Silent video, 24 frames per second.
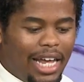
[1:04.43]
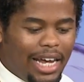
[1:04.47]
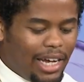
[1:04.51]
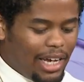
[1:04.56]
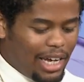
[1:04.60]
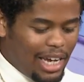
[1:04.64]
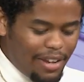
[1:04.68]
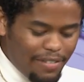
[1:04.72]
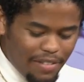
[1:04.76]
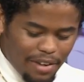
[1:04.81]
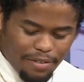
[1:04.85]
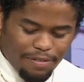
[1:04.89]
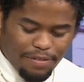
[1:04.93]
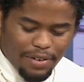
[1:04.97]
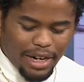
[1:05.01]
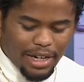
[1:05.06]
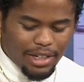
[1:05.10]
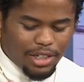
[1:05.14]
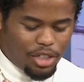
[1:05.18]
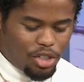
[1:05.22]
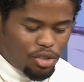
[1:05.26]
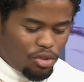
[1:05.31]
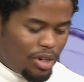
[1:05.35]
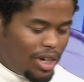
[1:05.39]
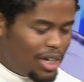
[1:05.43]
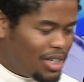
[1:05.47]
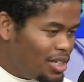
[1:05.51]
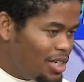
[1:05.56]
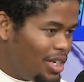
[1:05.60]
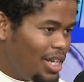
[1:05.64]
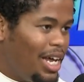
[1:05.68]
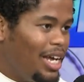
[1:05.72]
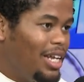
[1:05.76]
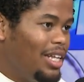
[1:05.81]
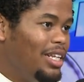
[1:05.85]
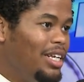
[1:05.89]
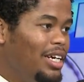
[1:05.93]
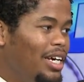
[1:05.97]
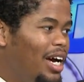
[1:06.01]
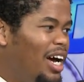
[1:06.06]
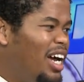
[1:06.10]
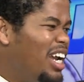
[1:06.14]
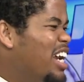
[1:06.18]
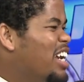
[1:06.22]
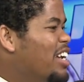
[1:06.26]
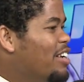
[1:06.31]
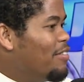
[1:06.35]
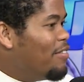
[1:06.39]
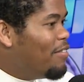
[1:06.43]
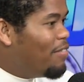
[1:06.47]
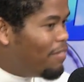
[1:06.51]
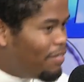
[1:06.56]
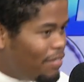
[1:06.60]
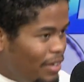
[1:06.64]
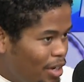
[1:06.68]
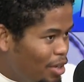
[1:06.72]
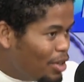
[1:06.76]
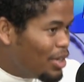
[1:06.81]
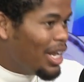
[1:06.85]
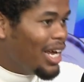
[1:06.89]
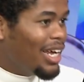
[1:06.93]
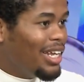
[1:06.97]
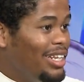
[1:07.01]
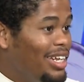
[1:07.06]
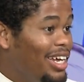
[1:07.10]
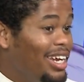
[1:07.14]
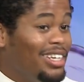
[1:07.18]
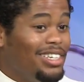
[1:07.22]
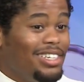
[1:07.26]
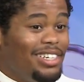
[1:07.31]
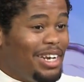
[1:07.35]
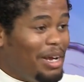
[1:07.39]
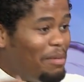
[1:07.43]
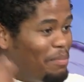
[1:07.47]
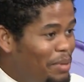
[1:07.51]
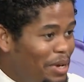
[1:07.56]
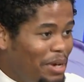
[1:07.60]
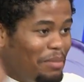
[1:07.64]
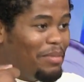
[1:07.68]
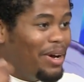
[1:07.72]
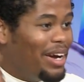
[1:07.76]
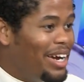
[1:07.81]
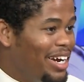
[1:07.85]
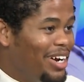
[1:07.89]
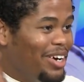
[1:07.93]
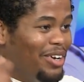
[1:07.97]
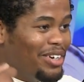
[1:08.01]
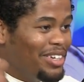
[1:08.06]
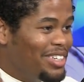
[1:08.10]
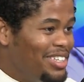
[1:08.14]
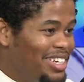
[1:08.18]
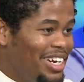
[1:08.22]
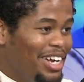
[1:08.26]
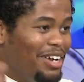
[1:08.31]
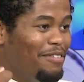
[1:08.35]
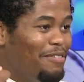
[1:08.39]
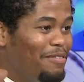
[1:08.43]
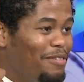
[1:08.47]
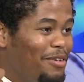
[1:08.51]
Like, even if I dress like Leon, I didn't feel like Leon until they picked my hair out into that